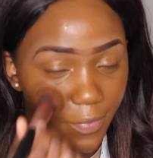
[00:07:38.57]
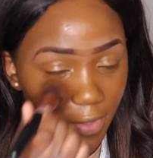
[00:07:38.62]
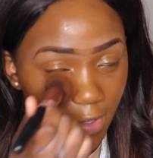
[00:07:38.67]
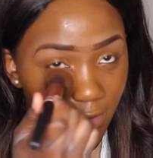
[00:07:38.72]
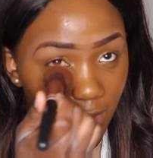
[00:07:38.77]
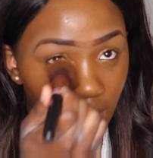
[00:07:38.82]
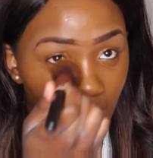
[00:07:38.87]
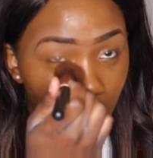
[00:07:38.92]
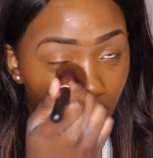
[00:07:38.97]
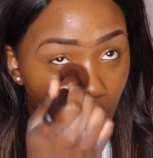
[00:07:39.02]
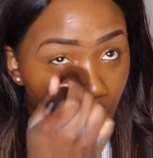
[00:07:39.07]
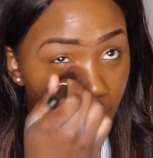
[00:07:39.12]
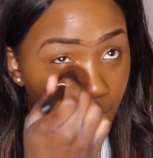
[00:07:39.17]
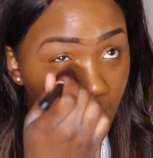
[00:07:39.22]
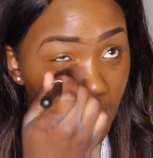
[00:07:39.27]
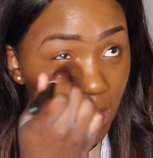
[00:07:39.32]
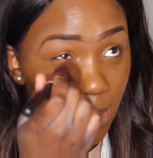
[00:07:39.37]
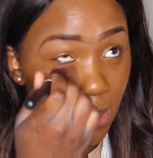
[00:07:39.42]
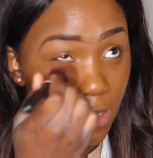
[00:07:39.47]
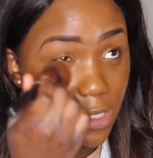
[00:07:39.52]
if you get what I
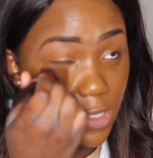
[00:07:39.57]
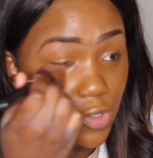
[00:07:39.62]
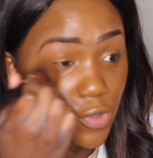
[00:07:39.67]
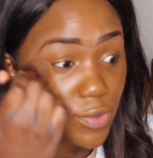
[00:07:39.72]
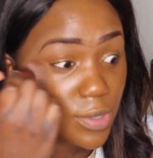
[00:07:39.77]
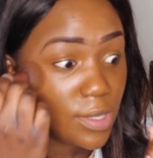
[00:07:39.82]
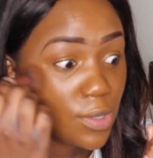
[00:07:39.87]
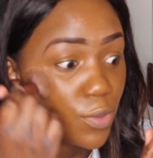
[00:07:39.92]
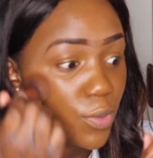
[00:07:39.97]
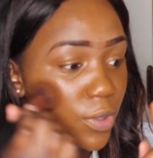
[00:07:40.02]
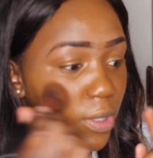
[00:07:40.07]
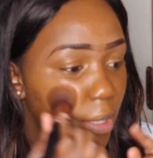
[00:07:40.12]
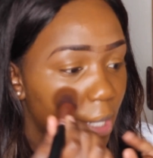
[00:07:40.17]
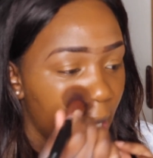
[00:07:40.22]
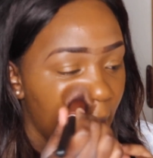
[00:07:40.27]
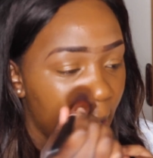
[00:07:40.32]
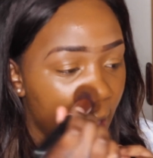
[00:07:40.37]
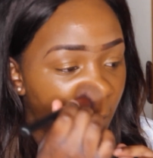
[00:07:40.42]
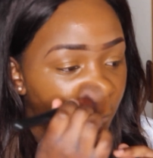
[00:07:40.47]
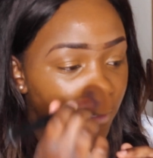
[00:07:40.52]
mean, because you're still going to
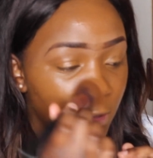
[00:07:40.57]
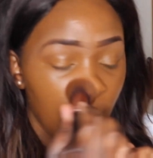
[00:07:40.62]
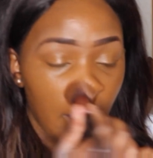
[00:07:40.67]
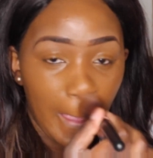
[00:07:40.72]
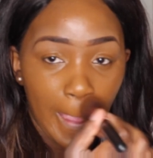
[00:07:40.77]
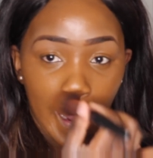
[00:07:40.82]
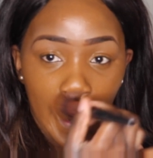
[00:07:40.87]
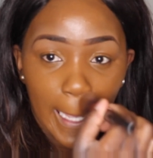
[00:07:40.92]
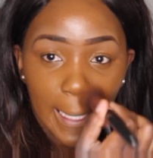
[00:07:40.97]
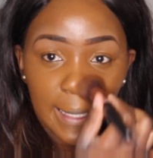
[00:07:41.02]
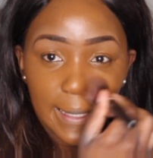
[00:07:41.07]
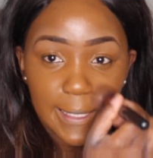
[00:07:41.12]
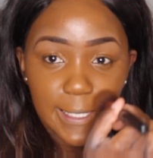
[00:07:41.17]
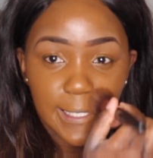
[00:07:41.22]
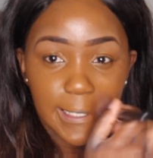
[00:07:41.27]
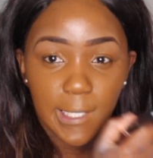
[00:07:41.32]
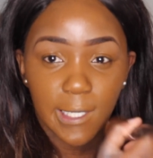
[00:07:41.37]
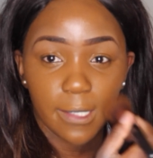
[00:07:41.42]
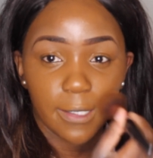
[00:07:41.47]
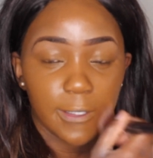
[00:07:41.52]
have
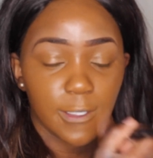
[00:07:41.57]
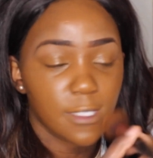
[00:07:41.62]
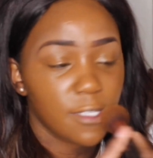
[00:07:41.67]
concealer.